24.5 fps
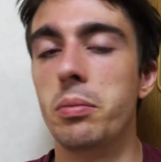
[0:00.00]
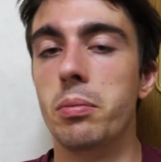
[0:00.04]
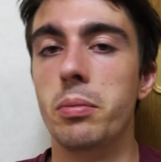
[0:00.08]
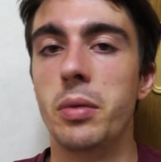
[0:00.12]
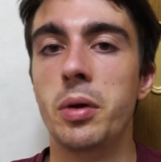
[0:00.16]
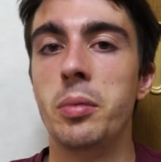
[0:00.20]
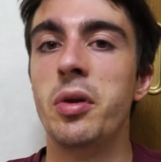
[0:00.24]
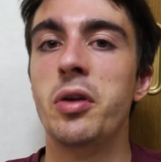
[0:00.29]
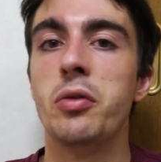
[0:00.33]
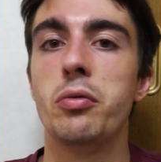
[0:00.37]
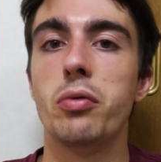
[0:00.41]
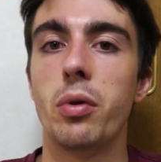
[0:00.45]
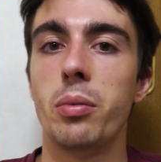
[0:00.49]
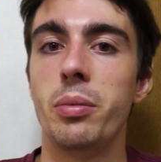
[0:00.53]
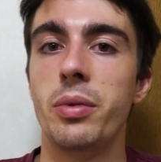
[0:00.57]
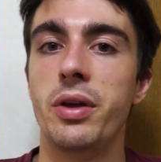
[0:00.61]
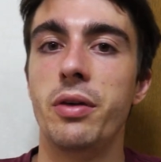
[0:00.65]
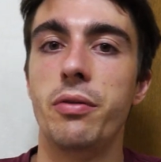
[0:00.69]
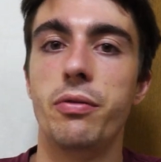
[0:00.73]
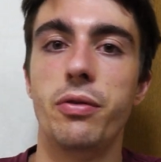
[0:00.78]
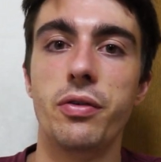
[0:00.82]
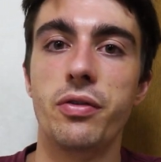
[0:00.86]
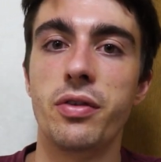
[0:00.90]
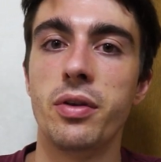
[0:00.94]
Maybe it will
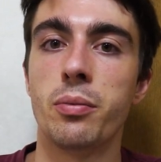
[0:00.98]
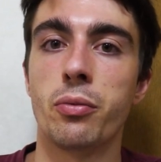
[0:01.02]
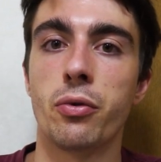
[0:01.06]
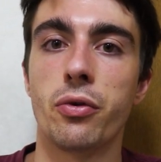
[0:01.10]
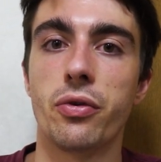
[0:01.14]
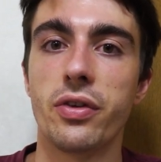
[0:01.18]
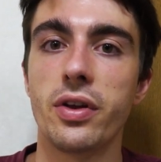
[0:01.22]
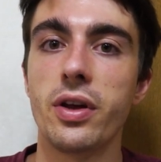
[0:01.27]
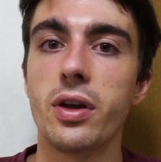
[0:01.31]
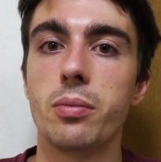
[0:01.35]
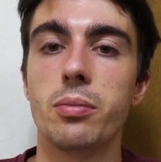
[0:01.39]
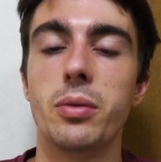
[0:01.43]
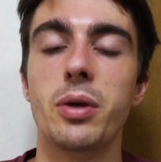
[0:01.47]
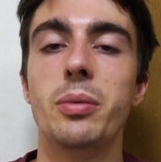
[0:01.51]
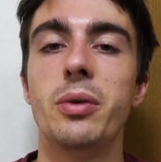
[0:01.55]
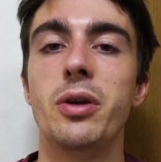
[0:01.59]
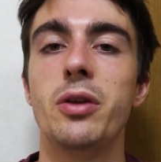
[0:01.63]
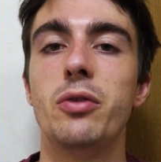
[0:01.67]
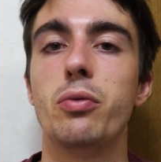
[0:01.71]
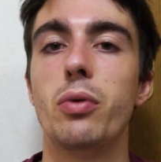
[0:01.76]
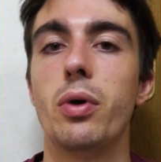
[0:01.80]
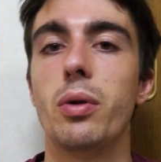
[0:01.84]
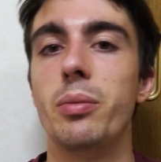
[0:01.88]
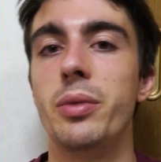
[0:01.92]
be 15%, maybe
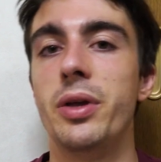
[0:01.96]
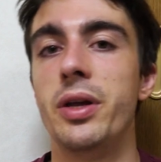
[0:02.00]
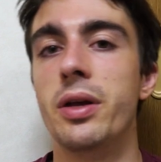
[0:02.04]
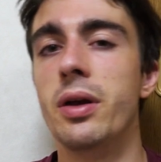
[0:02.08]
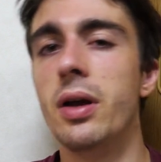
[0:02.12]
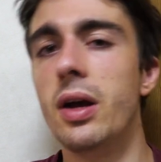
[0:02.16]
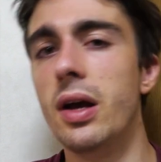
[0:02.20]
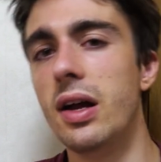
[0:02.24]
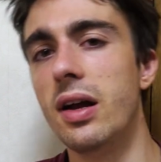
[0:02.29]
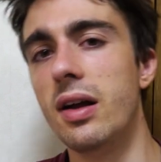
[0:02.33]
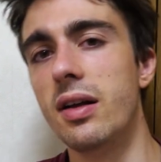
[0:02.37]
it will be